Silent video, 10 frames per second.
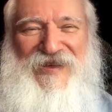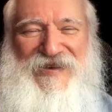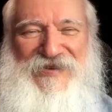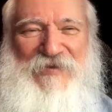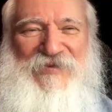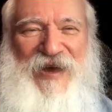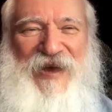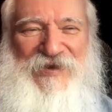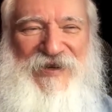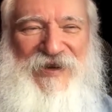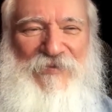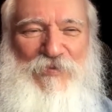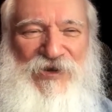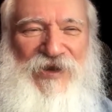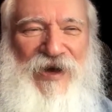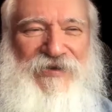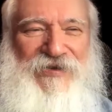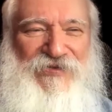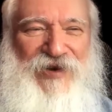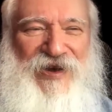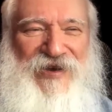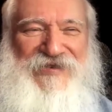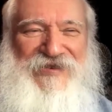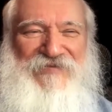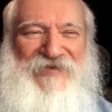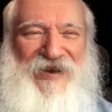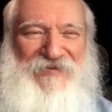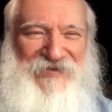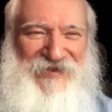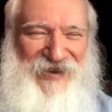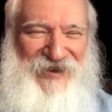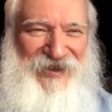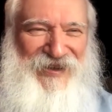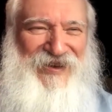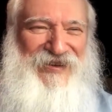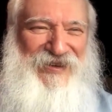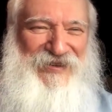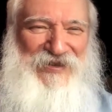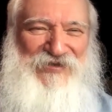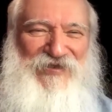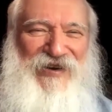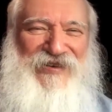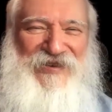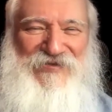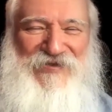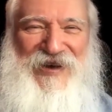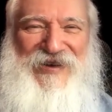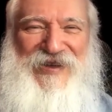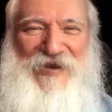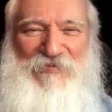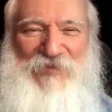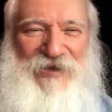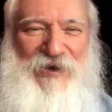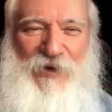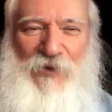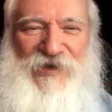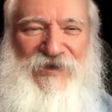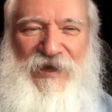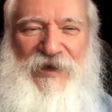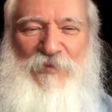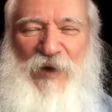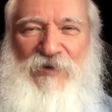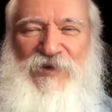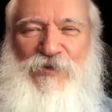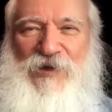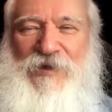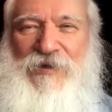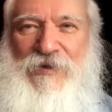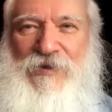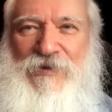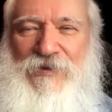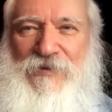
sometimes in a productive way, sometimes in a destructive way, but they're always telling parents what to do.